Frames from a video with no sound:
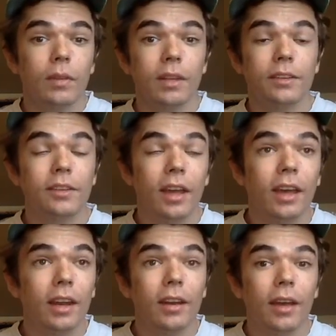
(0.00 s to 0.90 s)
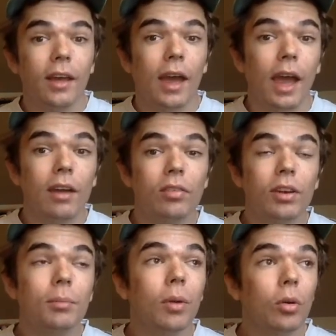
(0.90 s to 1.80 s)
Instead,
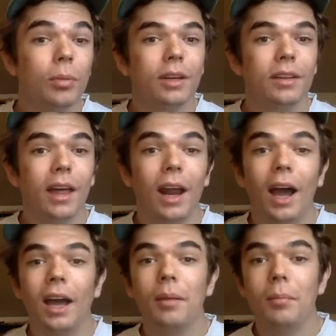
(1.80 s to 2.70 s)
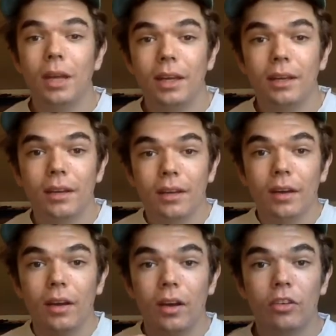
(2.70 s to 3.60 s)
every moment that I make
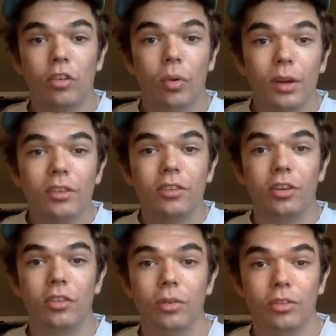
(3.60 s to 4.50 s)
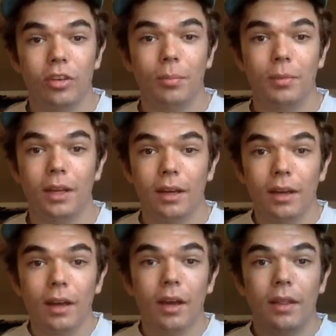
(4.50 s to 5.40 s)
a choice to do something
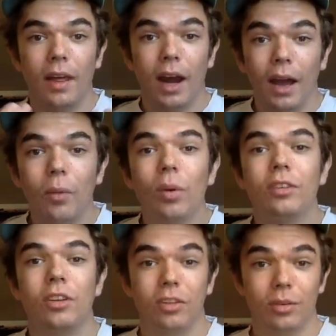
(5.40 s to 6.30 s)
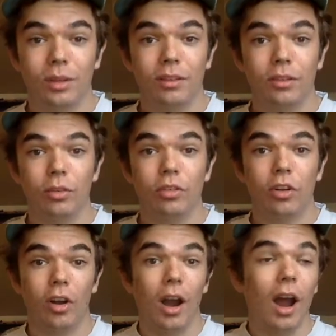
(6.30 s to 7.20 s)
that I want to do in the
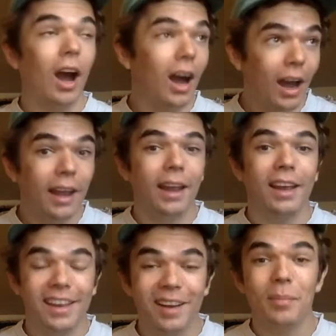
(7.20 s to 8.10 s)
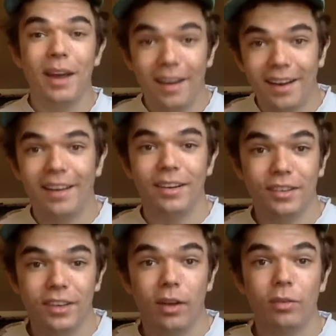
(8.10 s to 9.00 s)
future, I am that higher
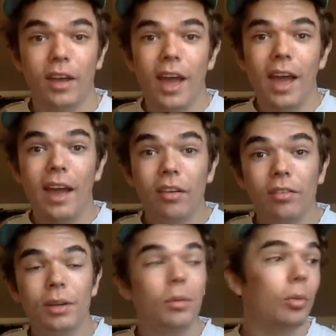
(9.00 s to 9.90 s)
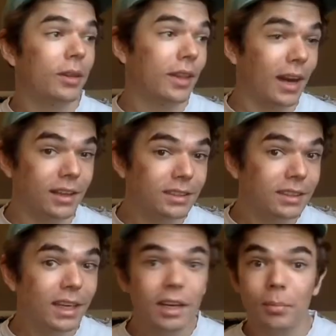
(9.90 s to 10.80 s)
self. Every moment that I
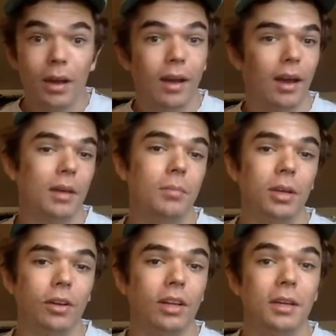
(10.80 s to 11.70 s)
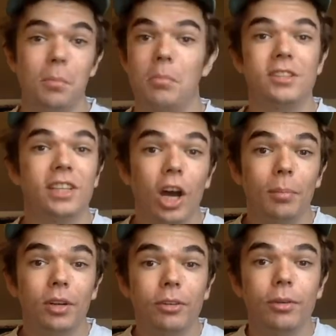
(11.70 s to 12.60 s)
skip, I merely miss an
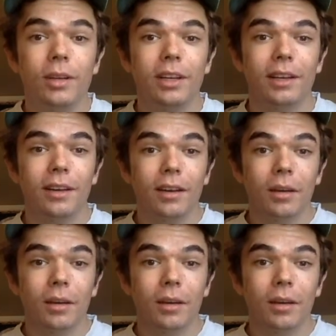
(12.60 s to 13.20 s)
opportunity.